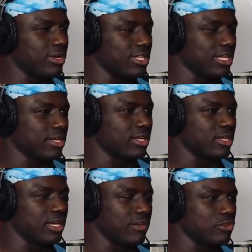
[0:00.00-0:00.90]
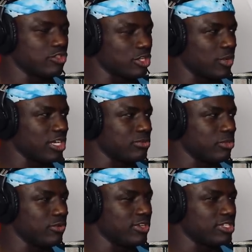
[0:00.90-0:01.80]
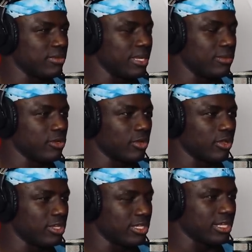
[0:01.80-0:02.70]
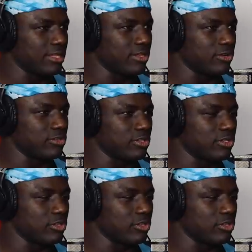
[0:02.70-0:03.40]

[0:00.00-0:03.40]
I think if you're just watching movies and maybe you only think that there's